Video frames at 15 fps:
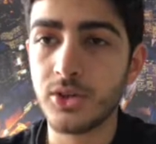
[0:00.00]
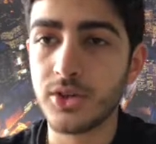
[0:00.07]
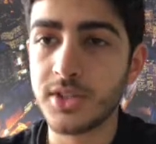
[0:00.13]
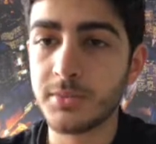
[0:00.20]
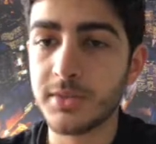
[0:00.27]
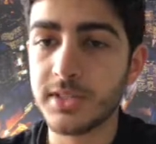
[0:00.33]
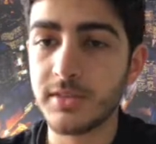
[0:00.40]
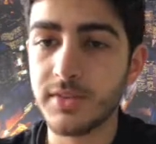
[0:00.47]
a
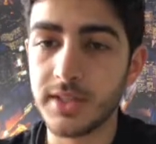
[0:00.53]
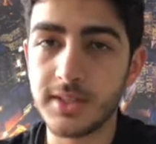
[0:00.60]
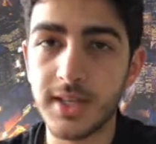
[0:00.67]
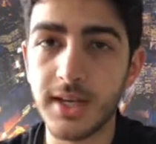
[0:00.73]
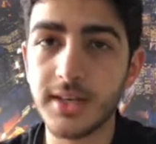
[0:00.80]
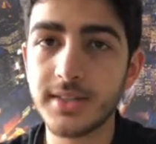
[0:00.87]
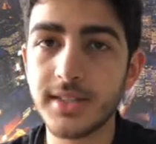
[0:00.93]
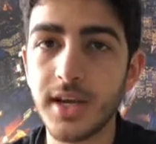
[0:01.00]
specific
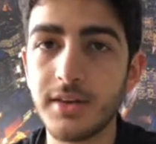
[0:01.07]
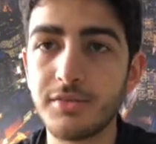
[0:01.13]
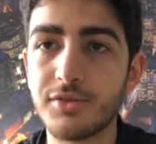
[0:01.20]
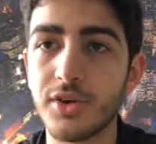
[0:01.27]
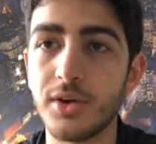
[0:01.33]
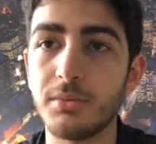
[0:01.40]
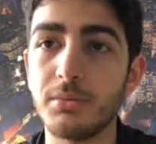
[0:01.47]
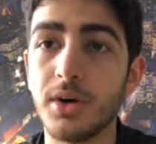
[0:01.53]
data set
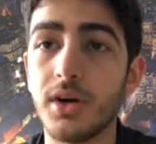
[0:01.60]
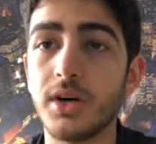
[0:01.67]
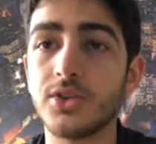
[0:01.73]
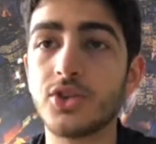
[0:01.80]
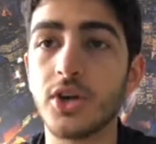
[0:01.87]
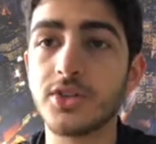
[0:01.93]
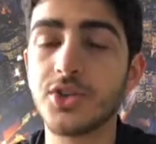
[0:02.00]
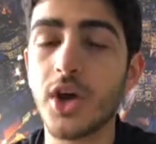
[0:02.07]
from
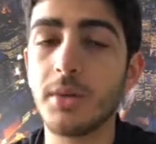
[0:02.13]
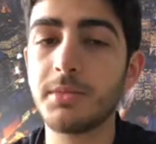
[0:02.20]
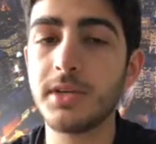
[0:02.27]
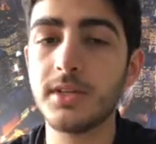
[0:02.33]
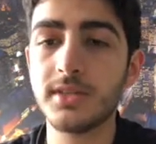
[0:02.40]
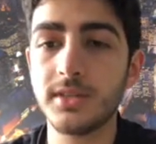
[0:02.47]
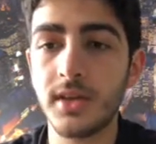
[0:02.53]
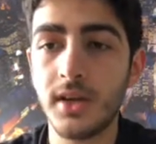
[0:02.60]
Johns
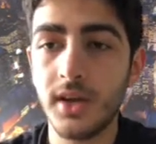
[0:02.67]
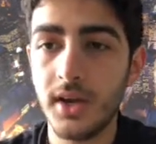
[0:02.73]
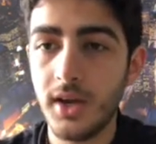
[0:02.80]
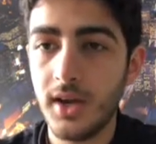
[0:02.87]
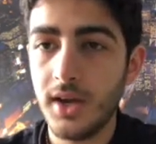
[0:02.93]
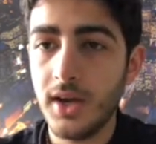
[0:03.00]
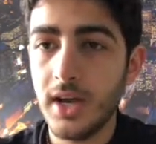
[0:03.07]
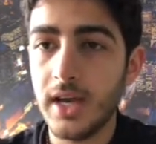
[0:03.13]
Hopkins,
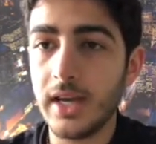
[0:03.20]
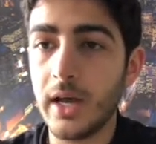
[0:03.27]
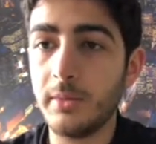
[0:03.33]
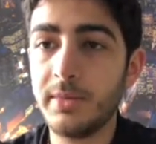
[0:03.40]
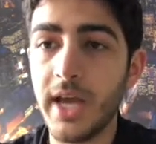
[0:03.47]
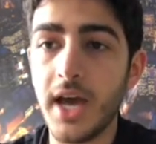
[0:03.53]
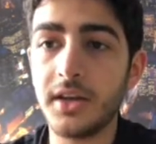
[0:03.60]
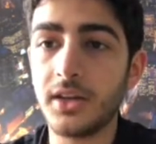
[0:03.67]
and I'll
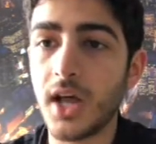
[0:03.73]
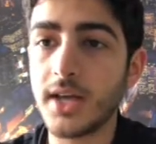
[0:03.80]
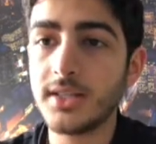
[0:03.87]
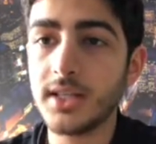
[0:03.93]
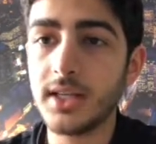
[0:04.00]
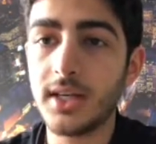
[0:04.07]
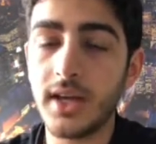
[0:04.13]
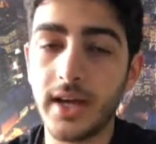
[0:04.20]
be
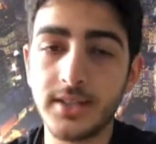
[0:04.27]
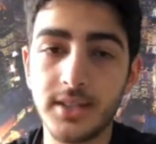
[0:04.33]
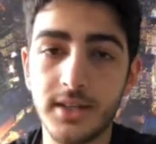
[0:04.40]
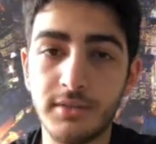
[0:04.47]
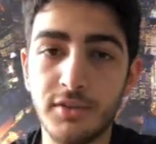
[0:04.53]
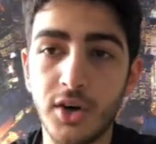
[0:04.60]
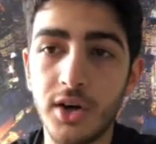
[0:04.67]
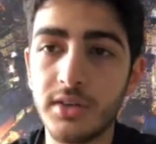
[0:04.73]
analyzing it as it
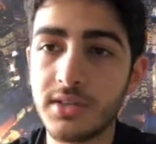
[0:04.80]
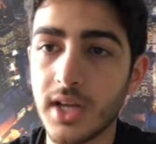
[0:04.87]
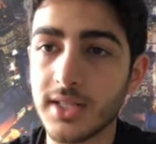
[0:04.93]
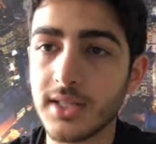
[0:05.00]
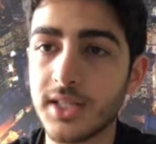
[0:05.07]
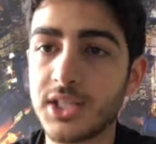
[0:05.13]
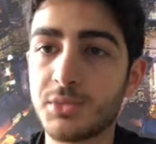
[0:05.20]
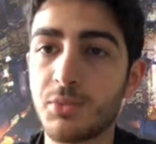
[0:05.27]
evolves, as
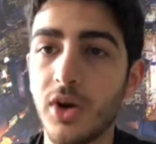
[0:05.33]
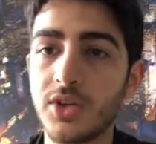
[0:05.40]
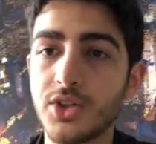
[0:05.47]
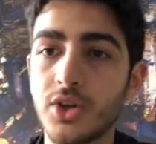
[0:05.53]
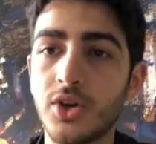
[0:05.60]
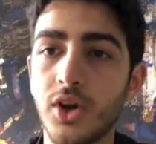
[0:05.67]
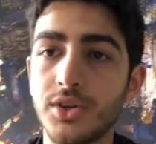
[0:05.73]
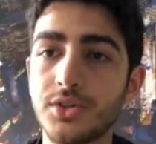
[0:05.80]
it spreads
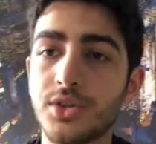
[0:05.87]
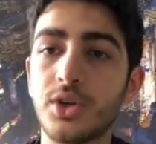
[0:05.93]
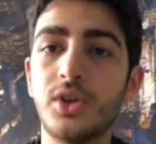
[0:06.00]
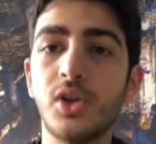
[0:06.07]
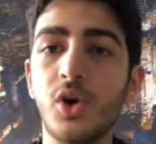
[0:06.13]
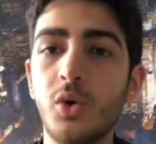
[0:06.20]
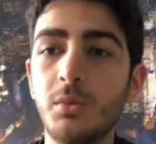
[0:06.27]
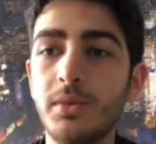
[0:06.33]
across the
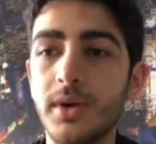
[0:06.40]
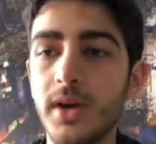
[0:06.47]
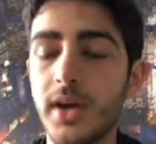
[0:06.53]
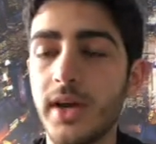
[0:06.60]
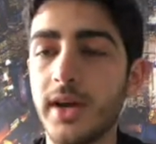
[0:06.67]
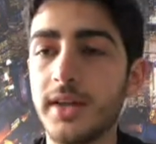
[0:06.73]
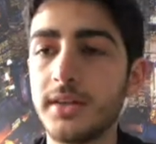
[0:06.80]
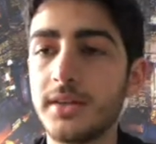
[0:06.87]
globe,
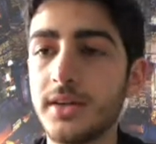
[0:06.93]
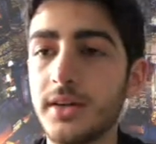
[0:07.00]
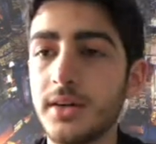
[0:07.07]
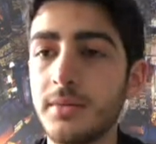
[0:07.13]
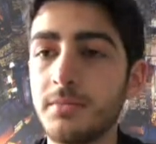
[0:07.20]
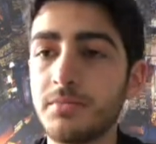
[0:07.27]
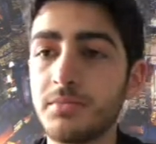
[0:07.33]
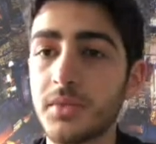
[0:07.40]
and
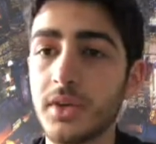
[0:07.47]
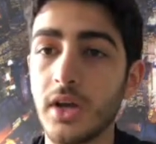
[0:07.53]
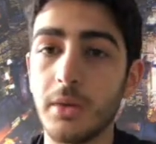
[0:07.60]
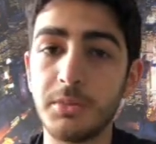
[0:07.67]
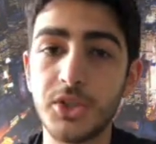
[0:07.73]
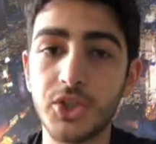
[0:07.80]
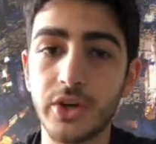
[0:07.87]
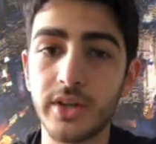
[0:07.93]
I'll
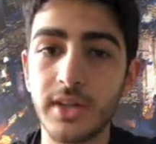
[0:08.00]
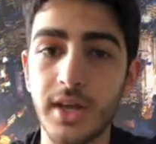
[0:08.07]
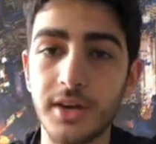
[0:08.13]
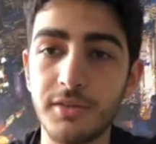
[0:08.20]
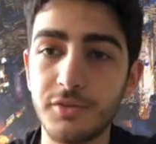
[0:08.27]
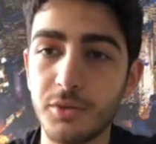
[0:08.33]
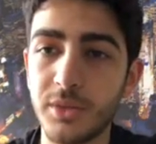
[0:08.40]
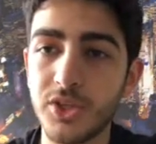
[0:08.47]
be sharing that
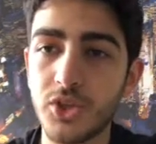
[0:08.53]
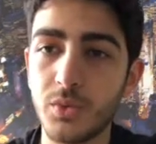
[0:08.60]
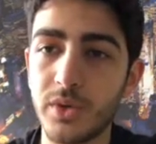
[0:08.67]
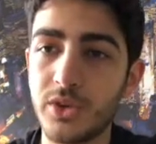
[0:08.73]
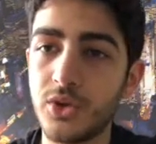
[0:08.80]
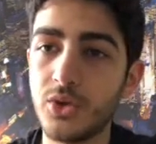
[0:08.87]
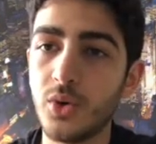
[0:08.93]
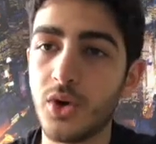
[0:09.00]
information
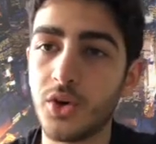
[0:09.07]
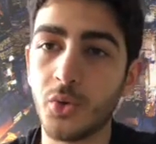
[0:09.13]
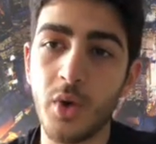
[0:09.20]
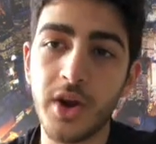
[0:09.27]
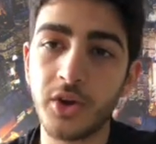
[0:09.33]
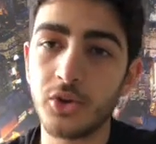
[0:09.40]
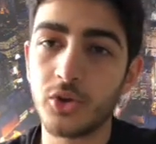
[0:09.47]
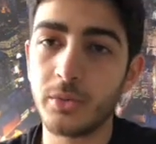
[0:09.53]
with you on a
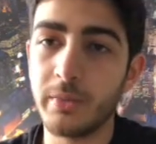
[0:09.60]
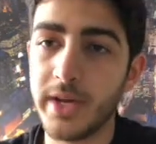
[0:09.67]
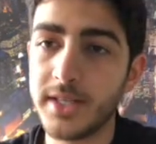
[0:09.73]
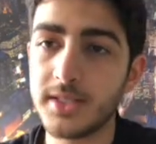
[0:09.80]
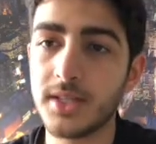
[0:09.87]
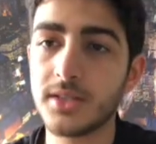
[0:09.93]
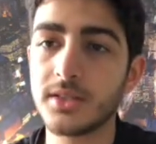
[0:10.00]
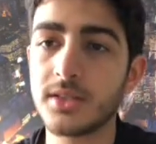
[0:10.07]
regular
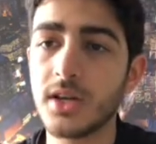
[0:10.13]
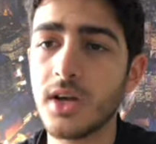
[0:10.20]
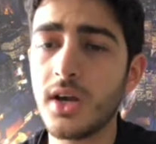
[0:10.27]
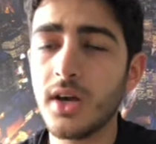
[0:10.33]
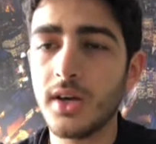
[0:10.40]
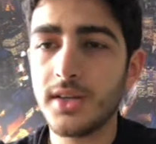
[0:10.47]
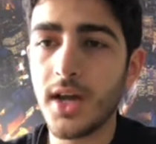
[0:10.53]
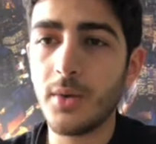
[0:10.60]
basis.
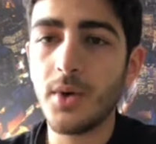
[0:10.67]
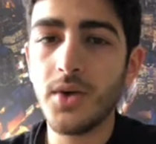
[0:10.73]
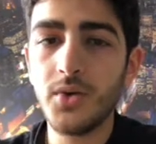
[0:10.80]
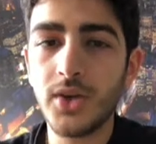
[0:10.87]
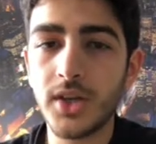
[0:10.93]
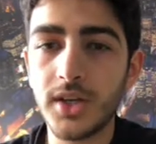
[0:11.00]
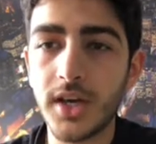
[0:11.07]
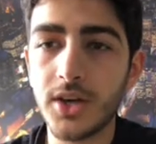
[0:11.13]
That way you
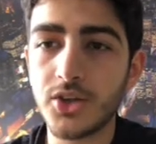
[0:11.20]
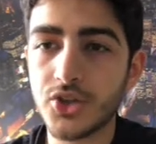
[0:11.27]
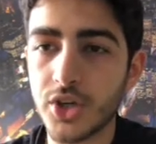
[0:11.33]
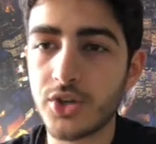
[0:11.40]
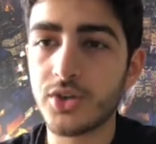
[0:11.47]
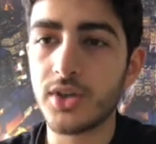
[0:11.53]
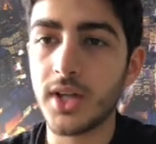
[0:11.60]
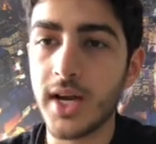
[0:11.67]
could get a
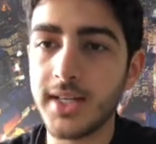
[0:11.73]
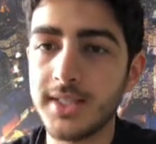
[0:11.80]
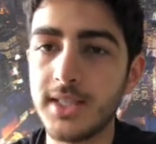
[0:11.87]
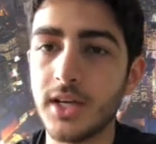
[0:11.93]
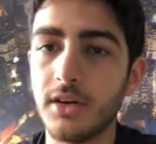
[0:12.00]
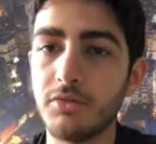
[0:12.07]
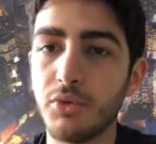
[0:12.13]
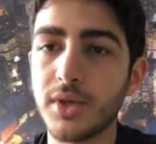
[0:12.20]
general
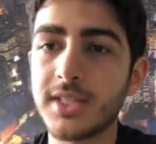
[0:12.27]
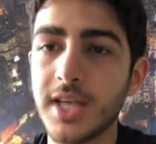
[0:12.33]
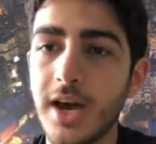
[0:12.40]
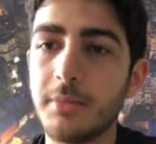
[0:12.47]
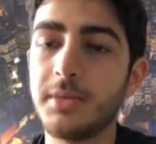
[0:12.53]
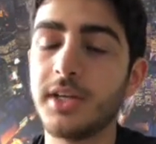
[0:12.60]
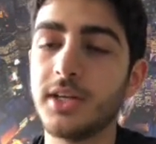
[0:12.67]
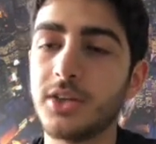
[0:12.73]
idea of what's
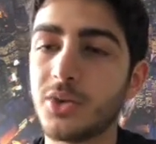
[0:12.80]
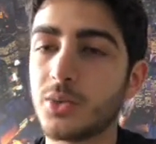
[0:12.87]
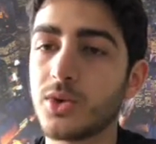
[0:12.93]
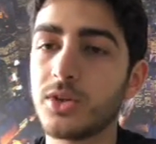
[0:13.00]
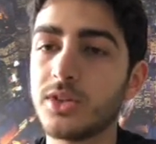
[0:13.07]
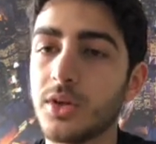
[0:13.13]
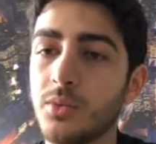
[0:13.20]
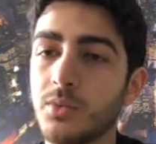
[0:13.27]
happening in the
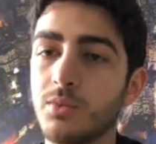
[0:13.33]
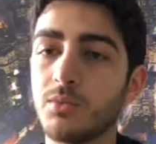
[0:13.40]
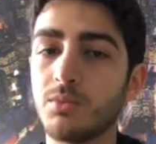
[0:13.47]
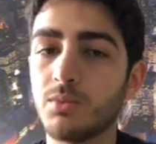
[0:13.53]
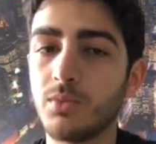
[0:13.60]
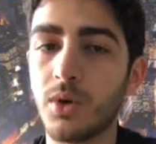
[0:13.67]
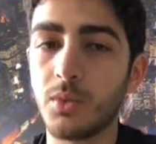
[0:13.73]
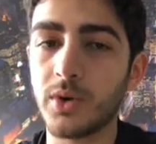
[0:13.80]
world and
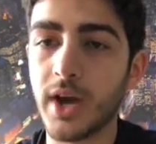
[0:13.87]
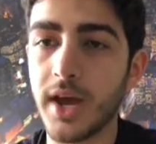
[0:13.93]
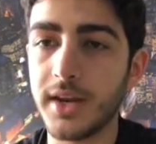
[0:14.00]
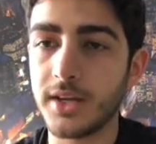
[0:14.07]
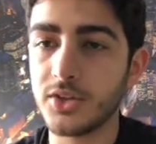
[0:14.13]
what we're heading